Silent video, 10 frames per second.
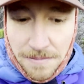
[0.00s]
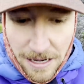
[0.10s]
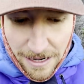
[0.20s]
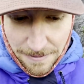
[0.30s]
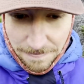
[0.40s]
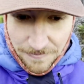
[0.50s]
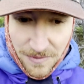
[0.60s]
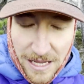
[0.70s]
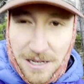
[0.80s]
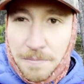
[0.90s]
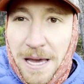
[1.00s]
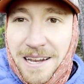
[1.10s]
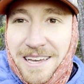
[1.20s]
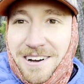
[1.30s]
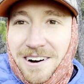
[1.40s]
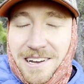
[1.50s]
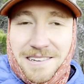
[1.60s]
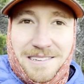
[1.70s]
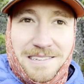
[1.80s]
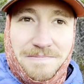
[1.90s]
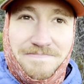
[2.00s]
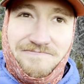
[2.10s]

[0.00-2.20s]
and depending on